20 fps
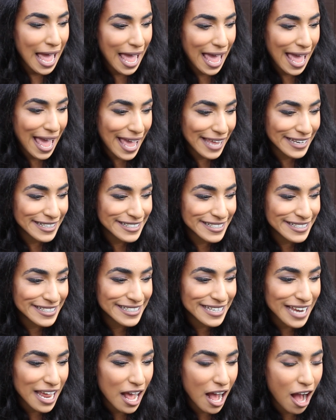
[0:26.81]

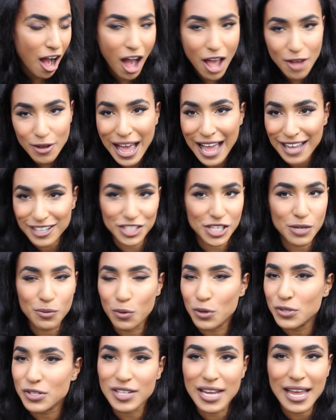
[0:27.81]
And I actually
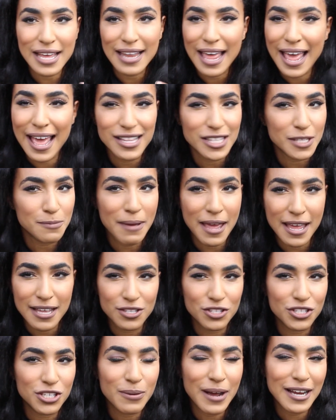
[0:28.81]
wasn't in a
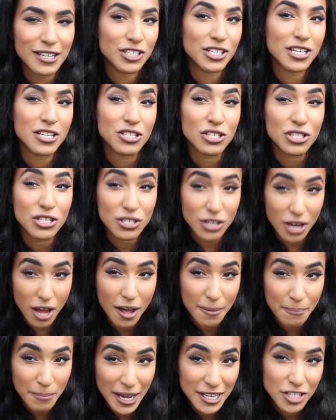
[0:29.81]
headspace to actually
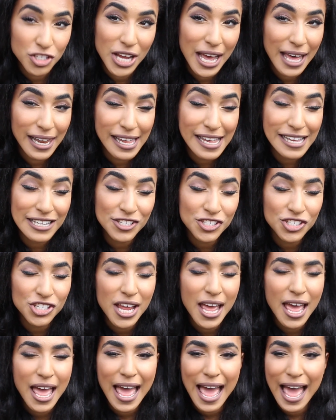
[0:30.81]
start my
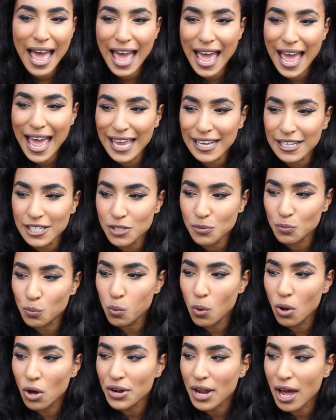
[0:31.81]
challenge, and
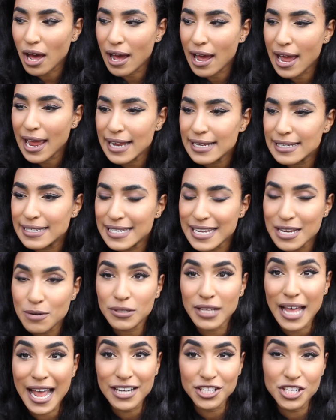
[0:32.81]
what I did
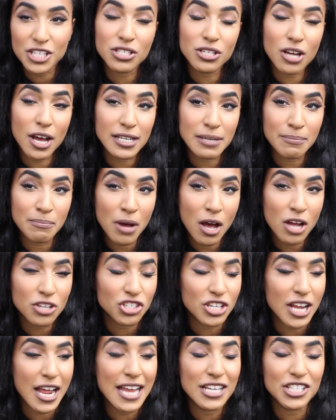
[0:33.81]
was I actually started in
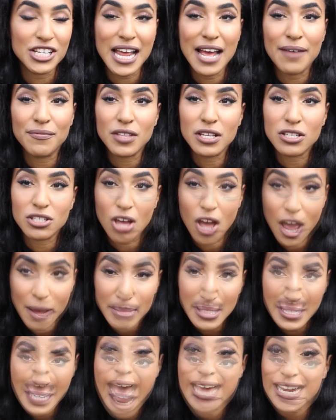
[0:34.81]
March, and I actually have the
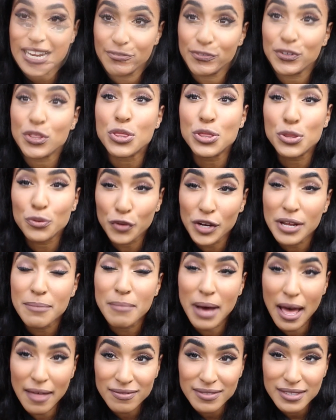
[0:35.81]
timestamp. I did it for 3
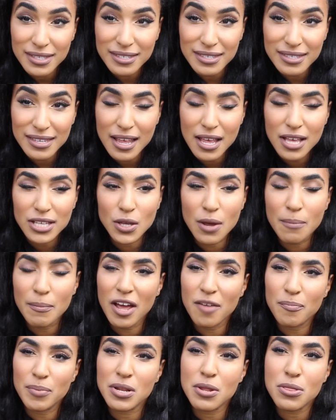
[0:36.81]
months, so it
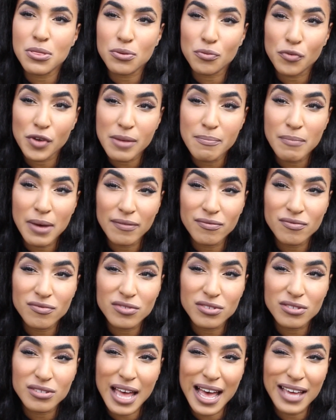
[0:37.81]
might have been 3
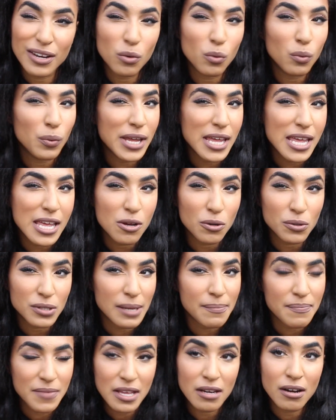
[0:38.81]
months and a week or
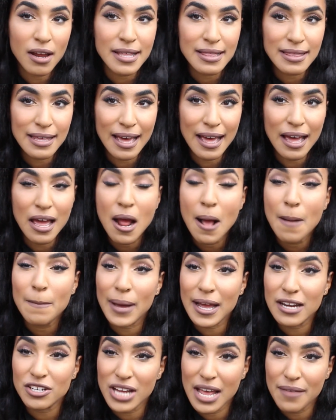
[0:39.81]
something like that,
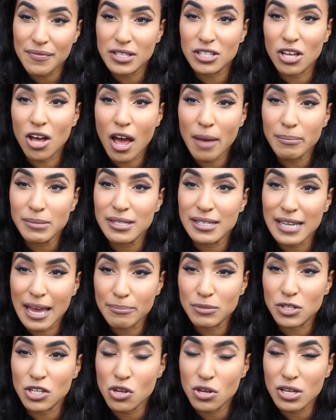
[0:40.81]
but I actually have the
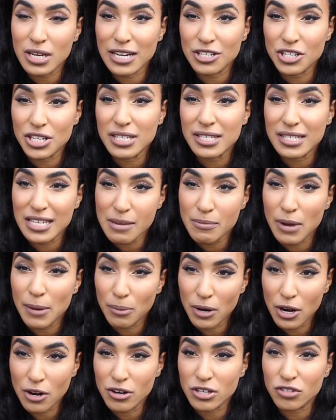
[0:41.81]
timestamp so you can actually see my
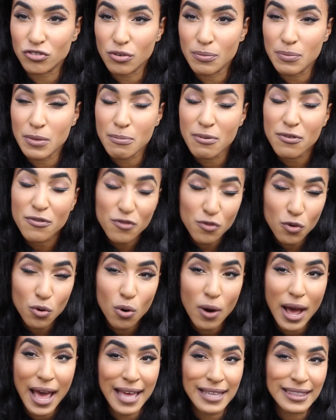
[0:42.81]
progress from the
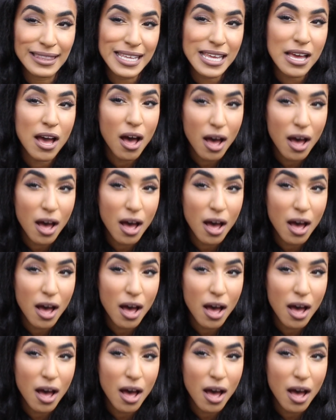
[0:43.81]
before and the